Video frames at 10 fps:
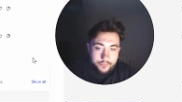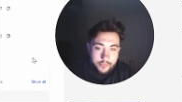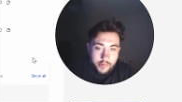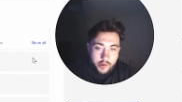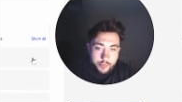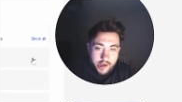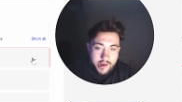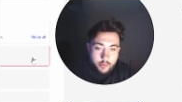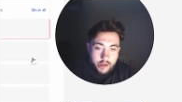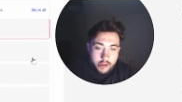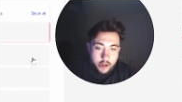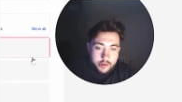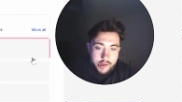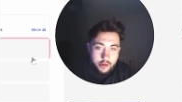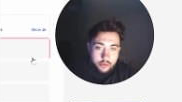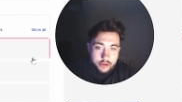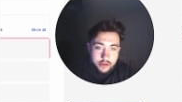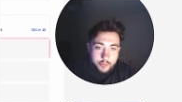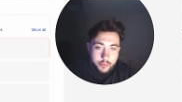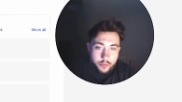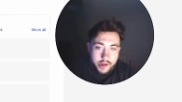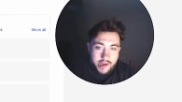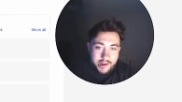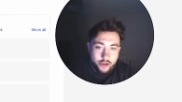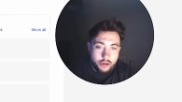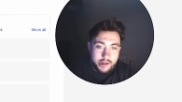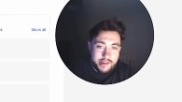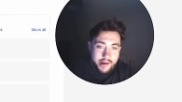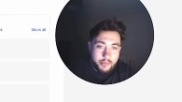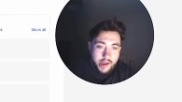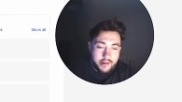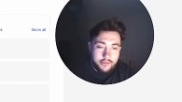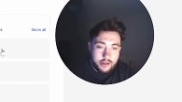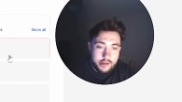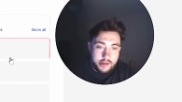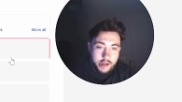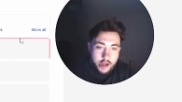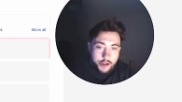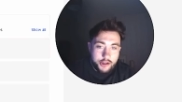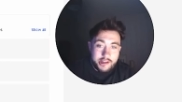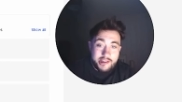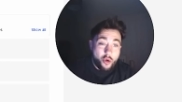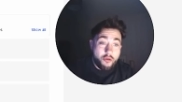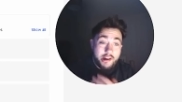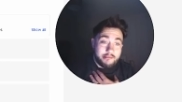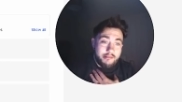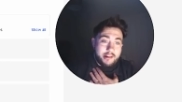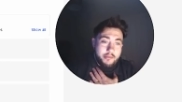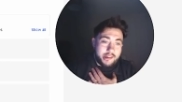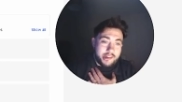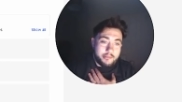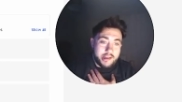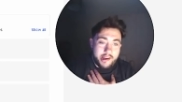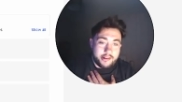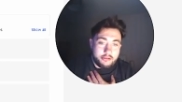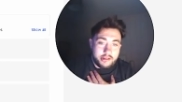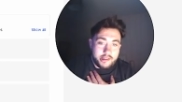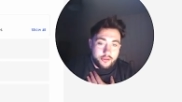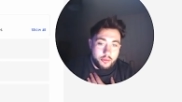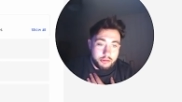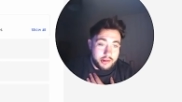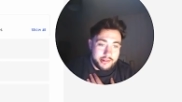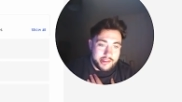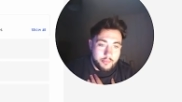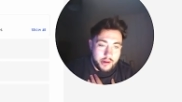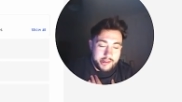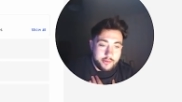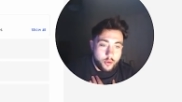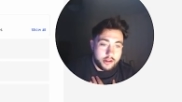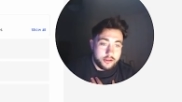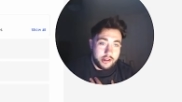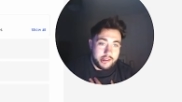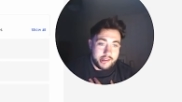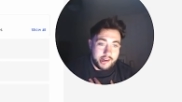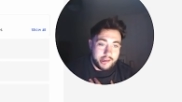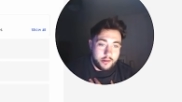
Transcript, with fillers: But here we're going to go down to the important bit, interests and behaviors. You can see it's already recommending me categories from previous campaigns we've worked on in this ad account.